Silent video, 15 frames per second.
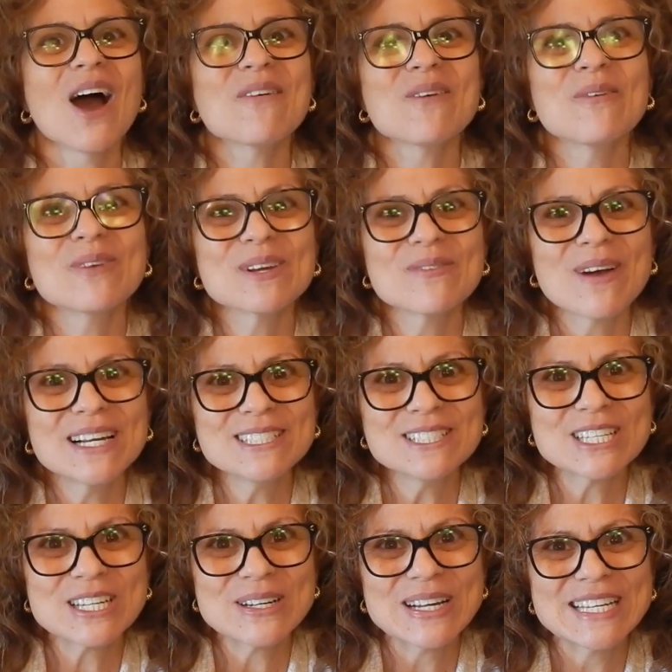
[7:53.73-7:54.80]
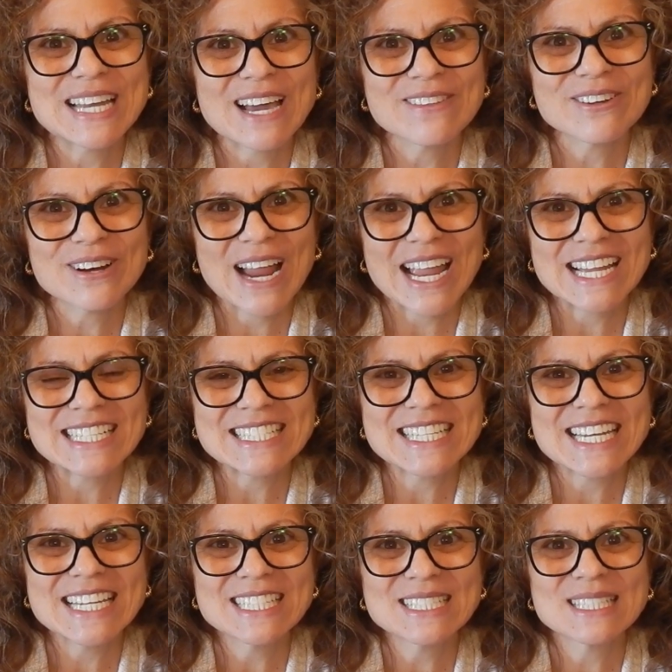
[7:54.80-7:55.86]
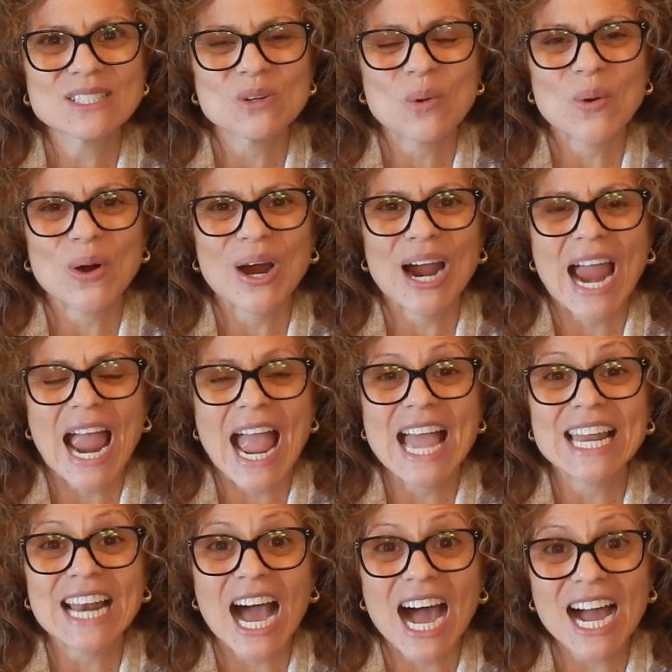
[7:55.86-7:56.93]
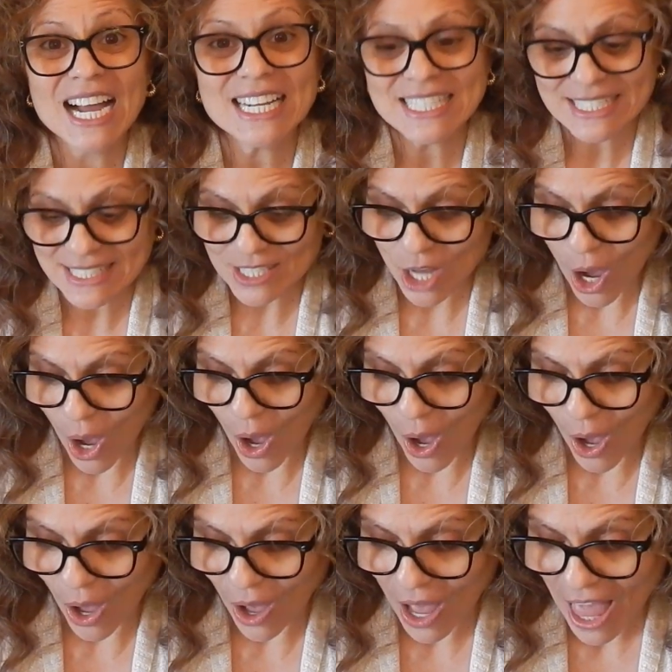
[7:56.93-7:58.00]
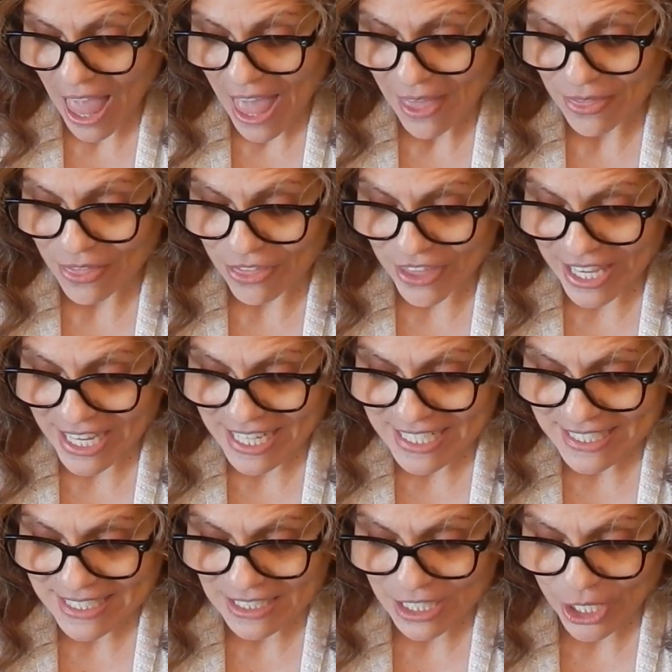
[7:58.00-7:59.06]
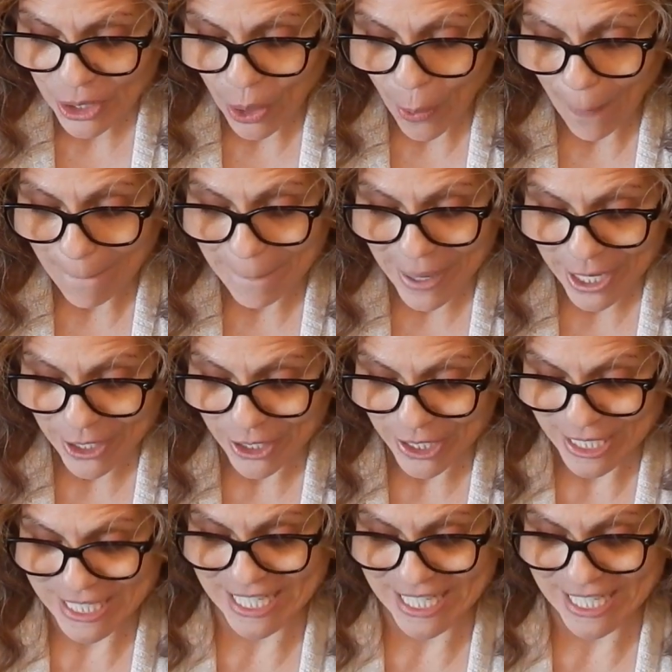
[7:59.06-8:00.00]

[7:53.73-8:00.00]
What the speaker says: Well, we went to another antique store and I saw these little butter